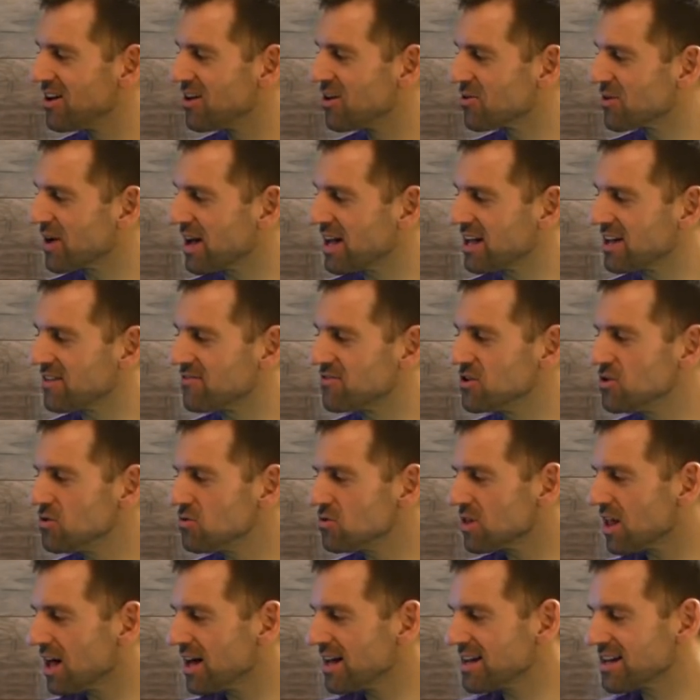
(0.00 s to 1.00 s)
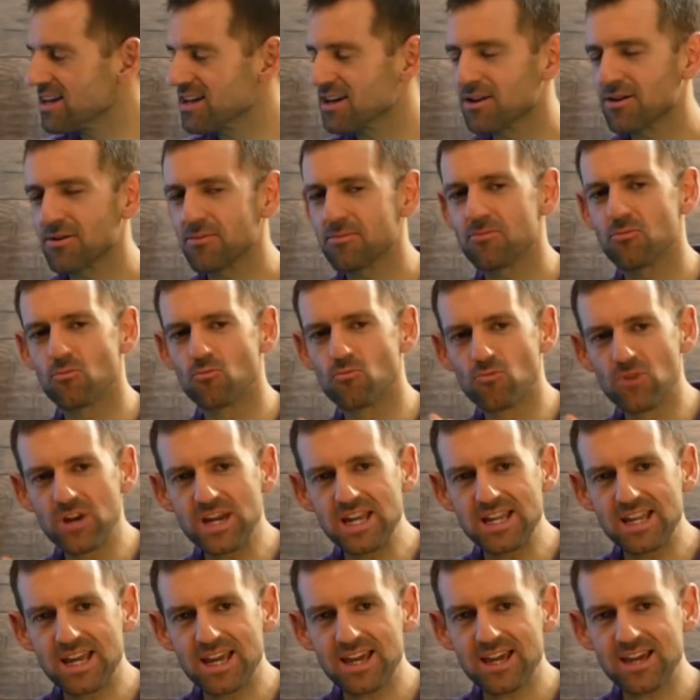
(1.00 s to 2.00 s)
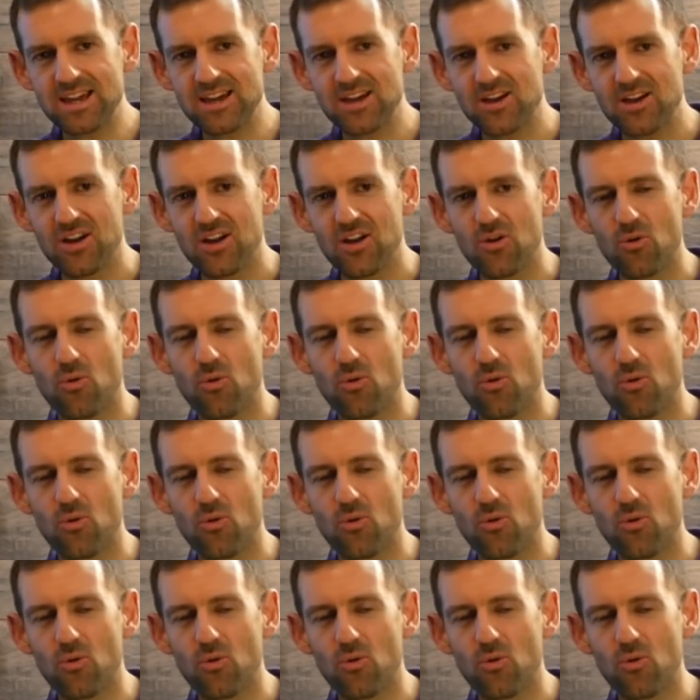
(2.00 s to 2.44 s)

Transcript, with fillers: Okay, if you like reading,